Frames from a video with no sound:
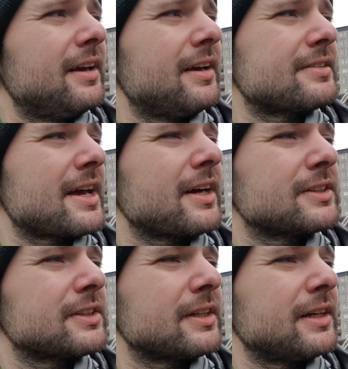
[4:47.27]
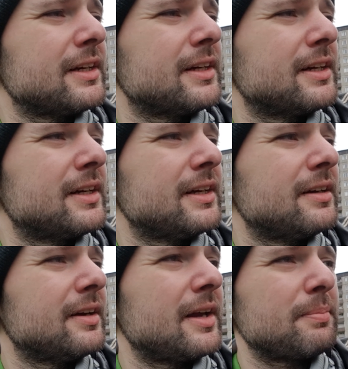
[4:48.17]
it's actually
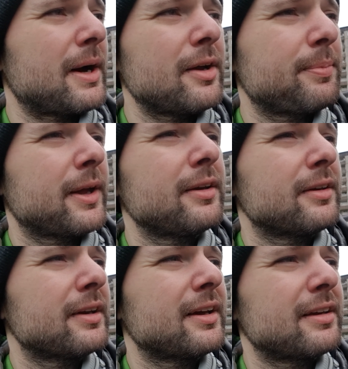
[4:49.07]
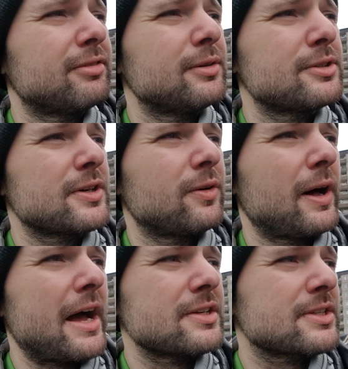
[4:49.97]
in my opinion, like if you tell
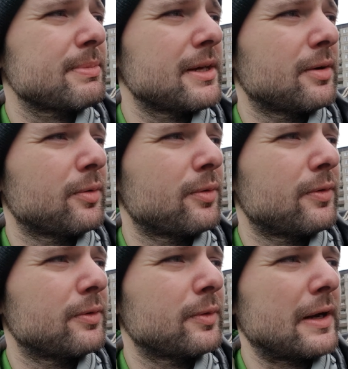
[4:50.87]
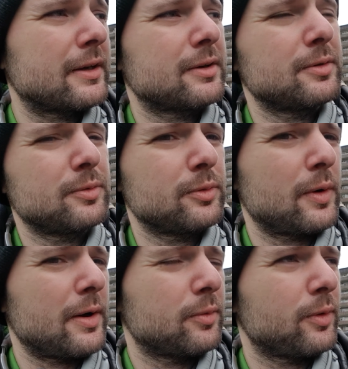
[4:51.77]
ask me like
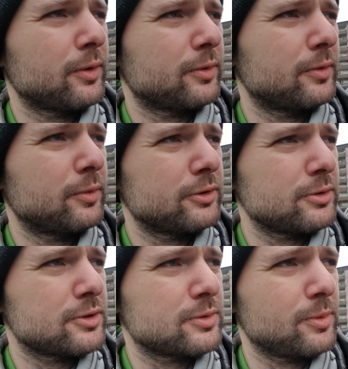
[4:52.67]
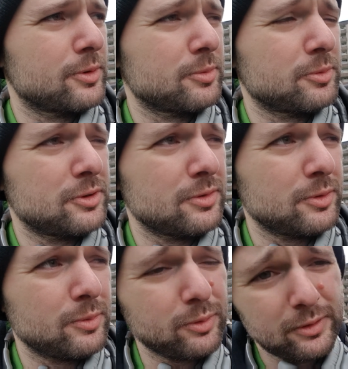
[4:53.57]
what what would you,
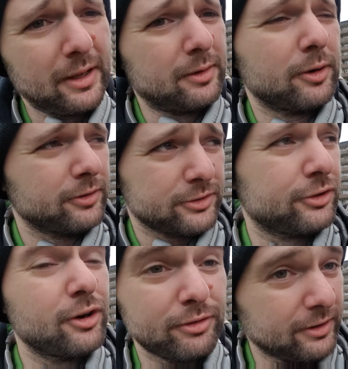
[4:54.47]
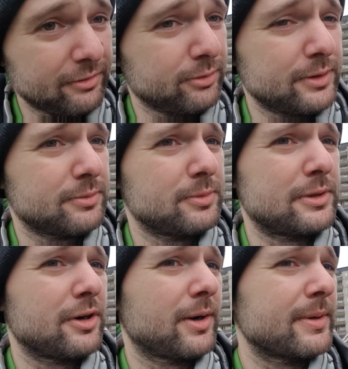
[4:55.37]
you like on the server if we we
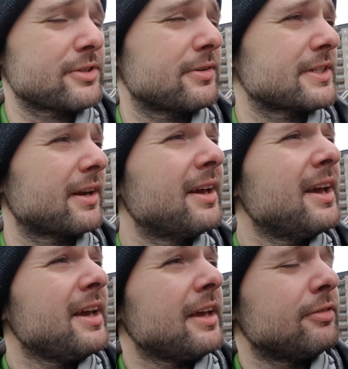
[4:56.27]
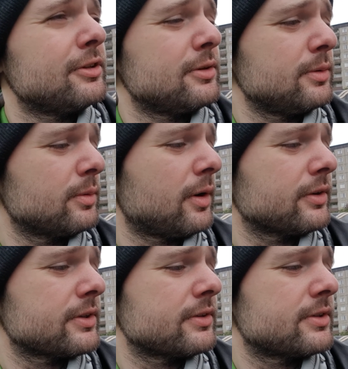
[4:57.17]
talk about server side, if you
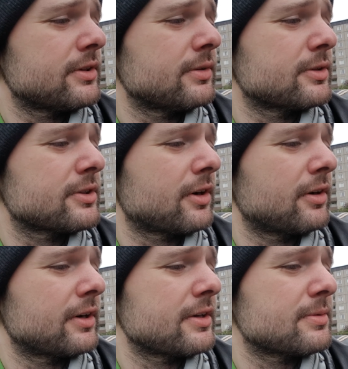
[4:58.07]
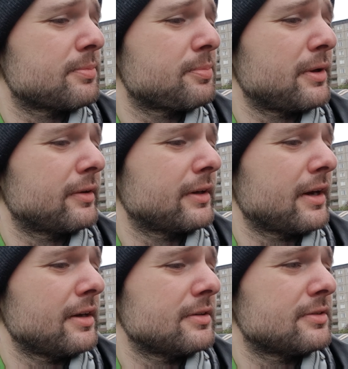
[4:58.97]
wanted to start a building
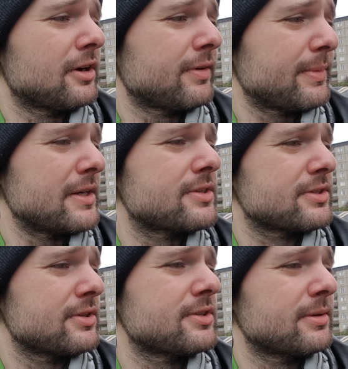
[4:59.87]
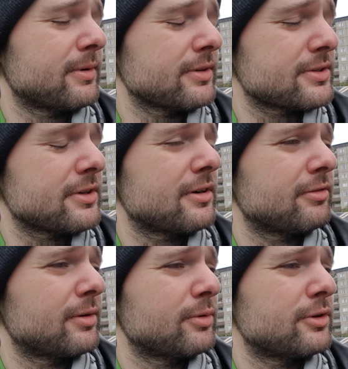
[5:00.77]
a Java based system on the
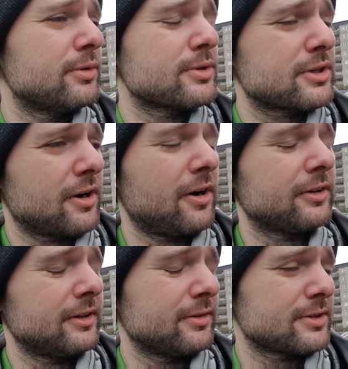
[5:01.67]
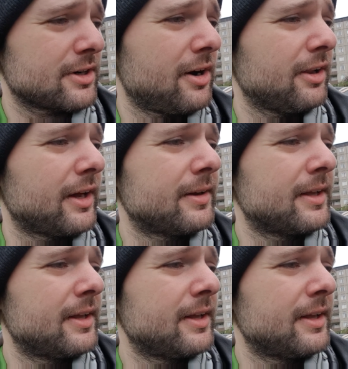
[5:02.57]
server, would you use Kotlin or Scala?